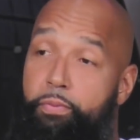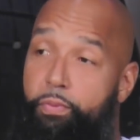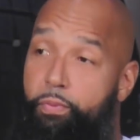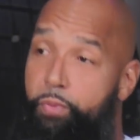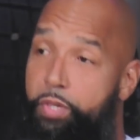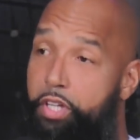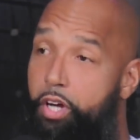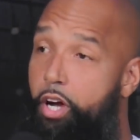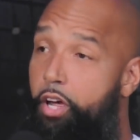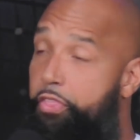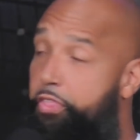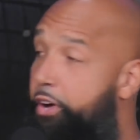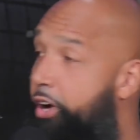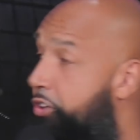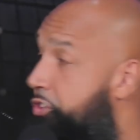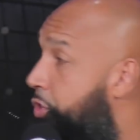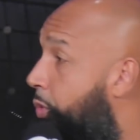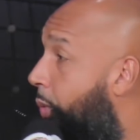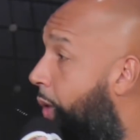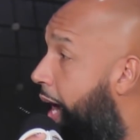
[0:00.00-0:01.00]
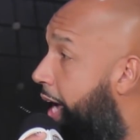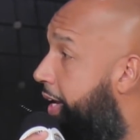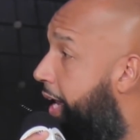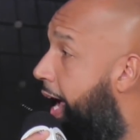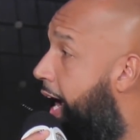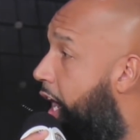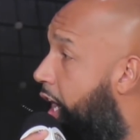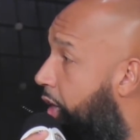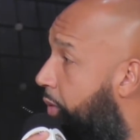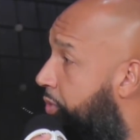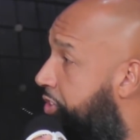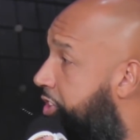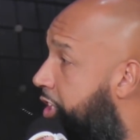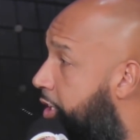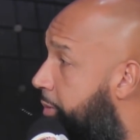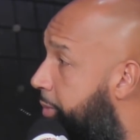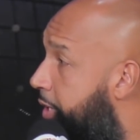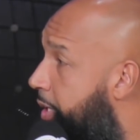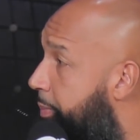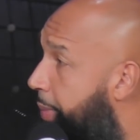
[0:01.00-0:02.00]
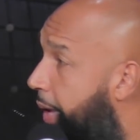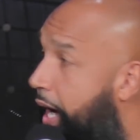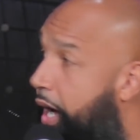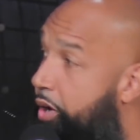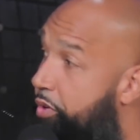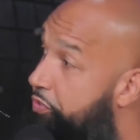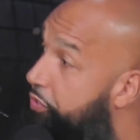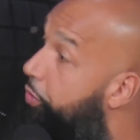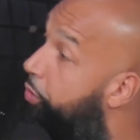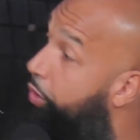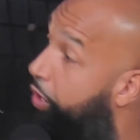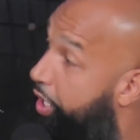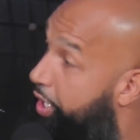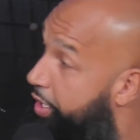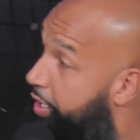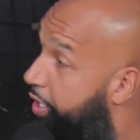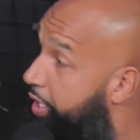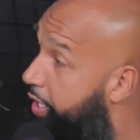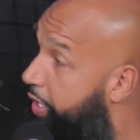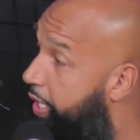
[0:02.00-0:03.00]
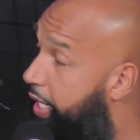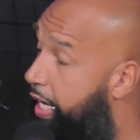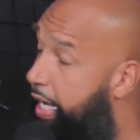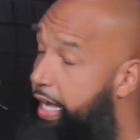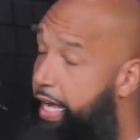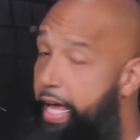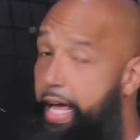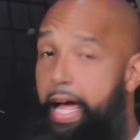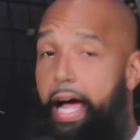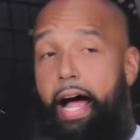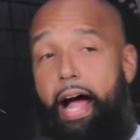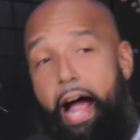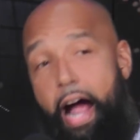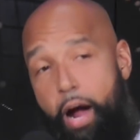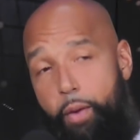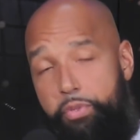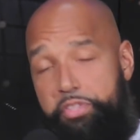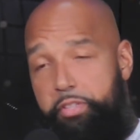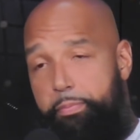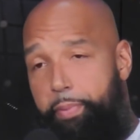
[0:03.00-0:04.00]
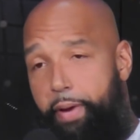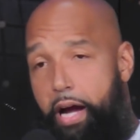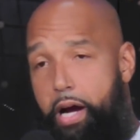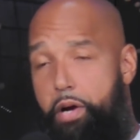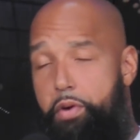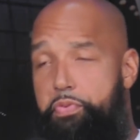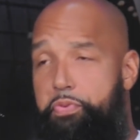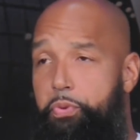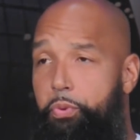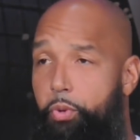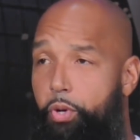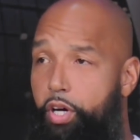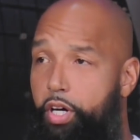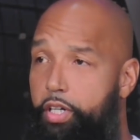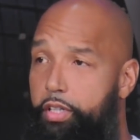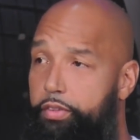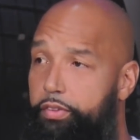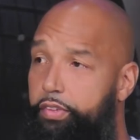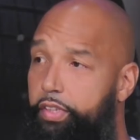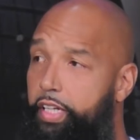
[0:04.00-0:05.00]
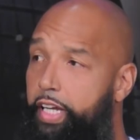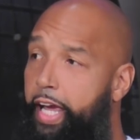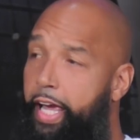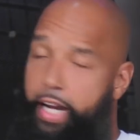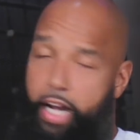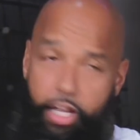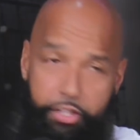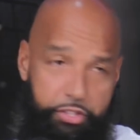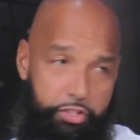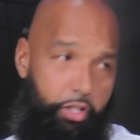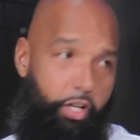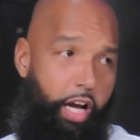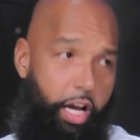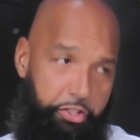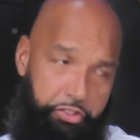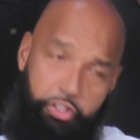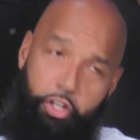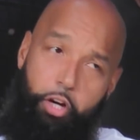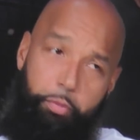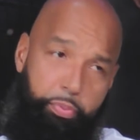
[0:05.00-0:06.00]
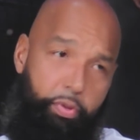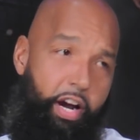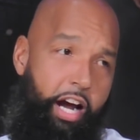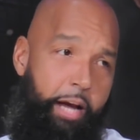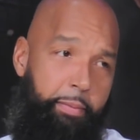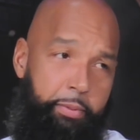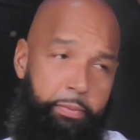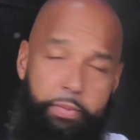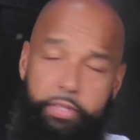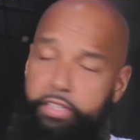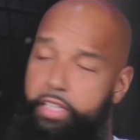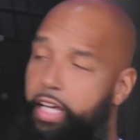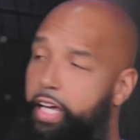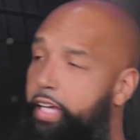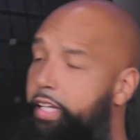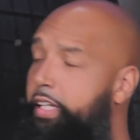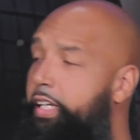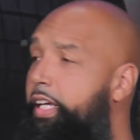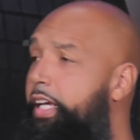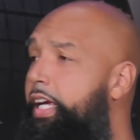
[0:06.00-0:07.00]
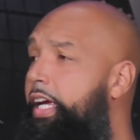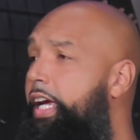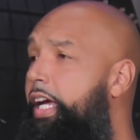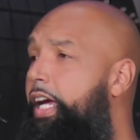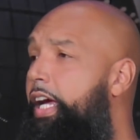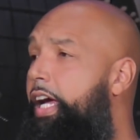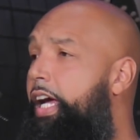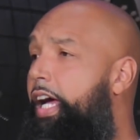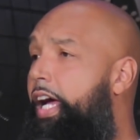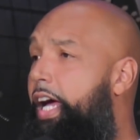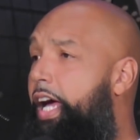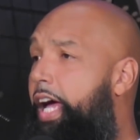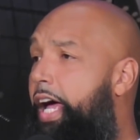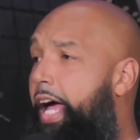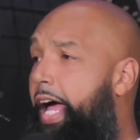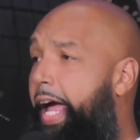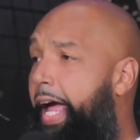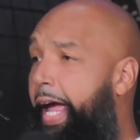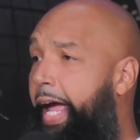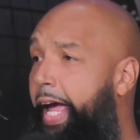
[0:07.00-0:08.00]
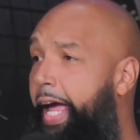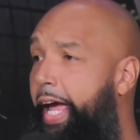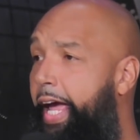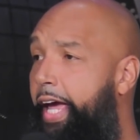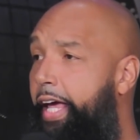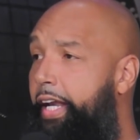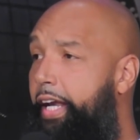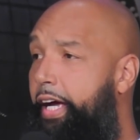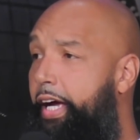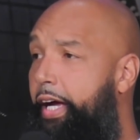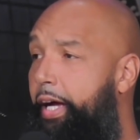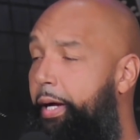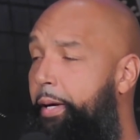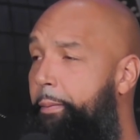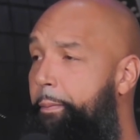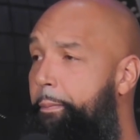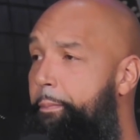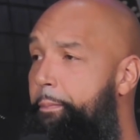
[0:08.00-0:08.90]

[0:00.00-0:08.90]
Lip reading: we all thought Dwight Howard was gonna be a power forward. I was a power forward, and I saw a problem with that. And,